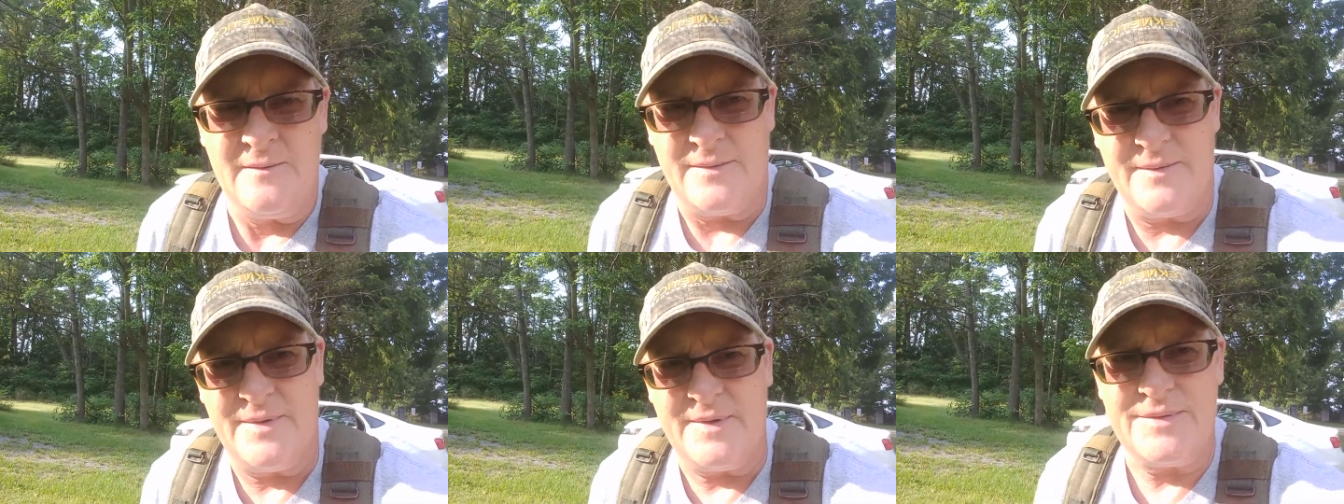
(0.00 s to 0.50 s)

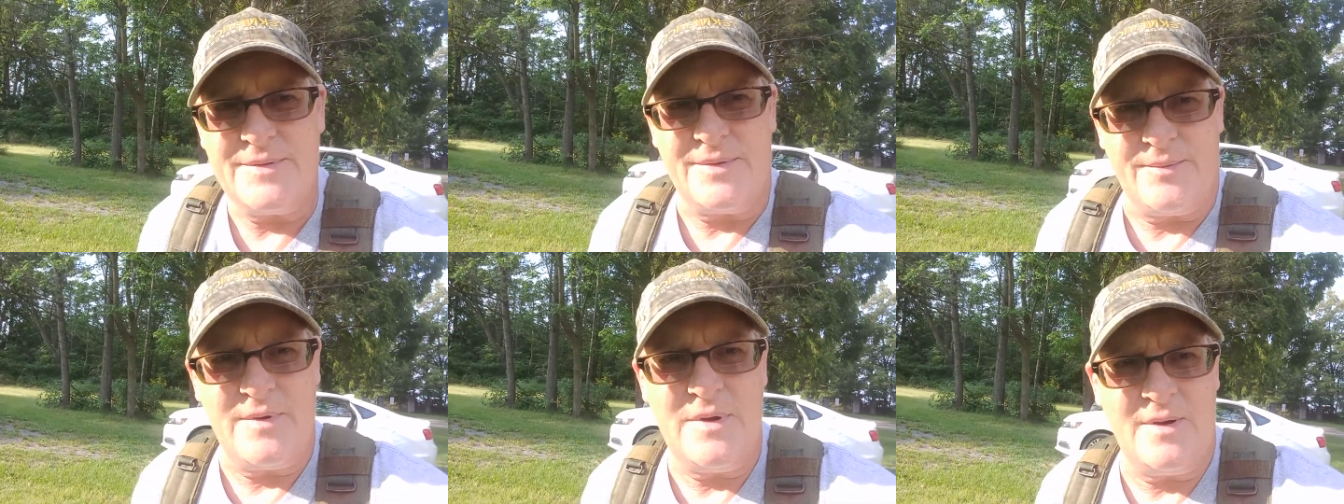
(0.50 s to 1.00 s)
for this
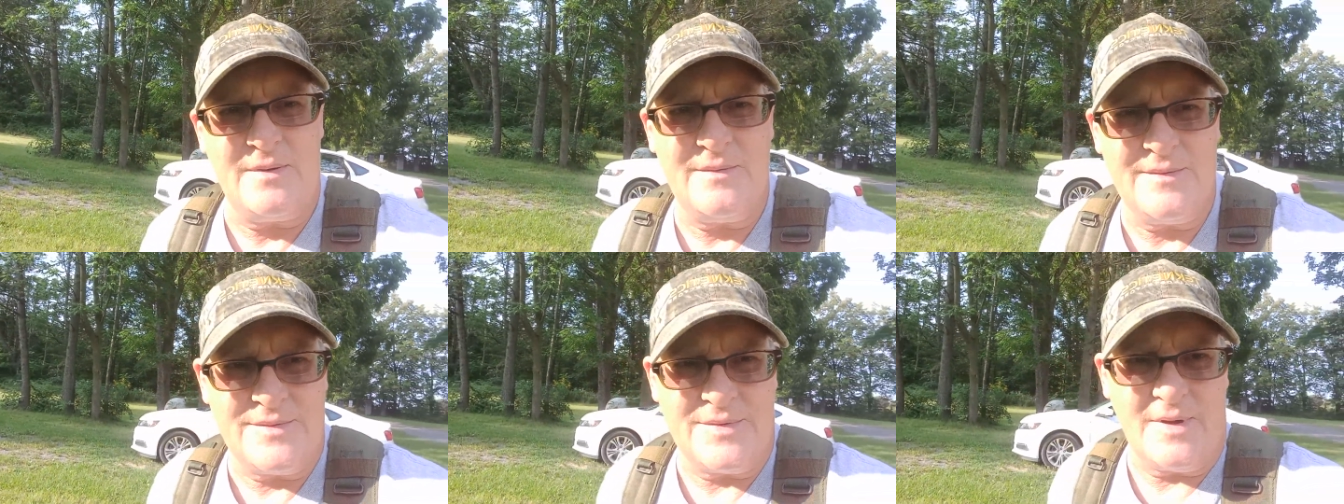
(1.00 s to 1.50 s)

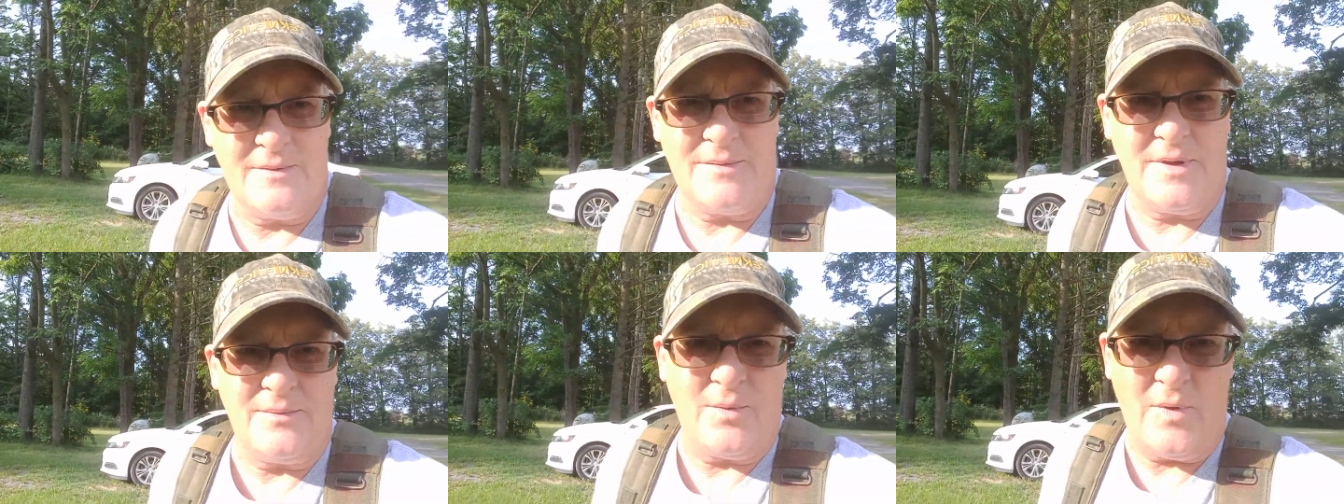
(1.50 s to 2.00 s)
300 sub
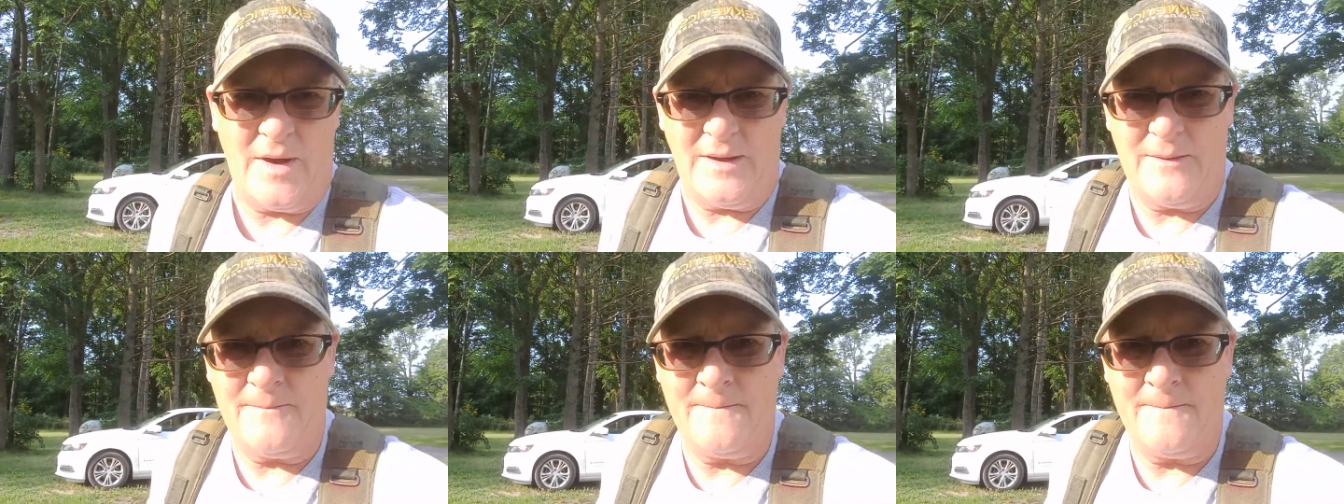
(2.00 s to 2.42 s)
giveaway.